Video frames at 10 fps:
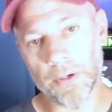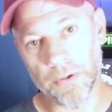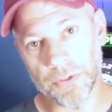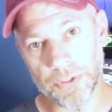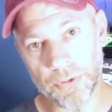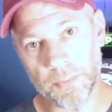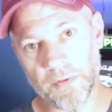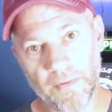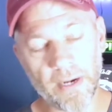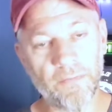on YouTube, you
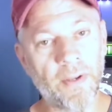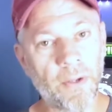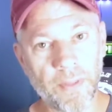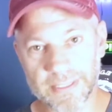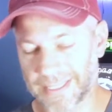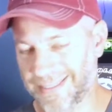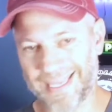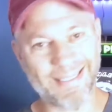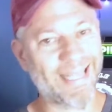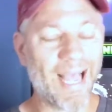find a video that's the
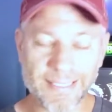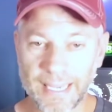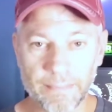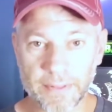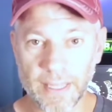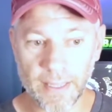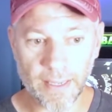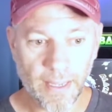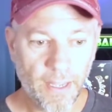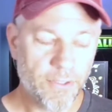exact same
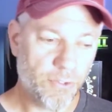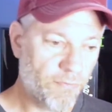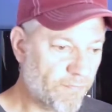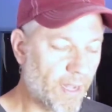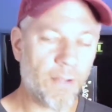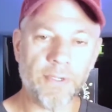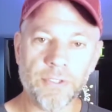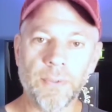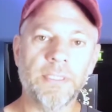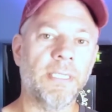thing, so you follow it
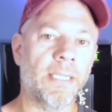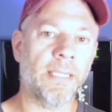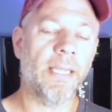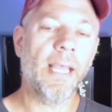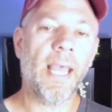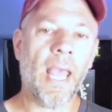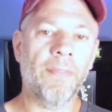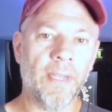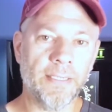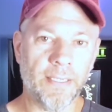to a T,
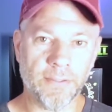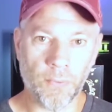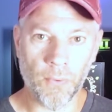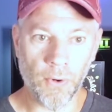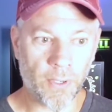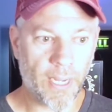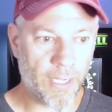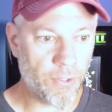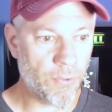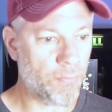and then it doesn't work,
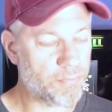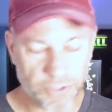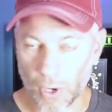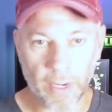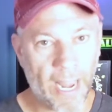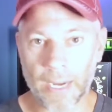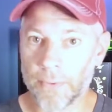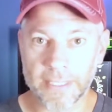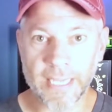and you start angry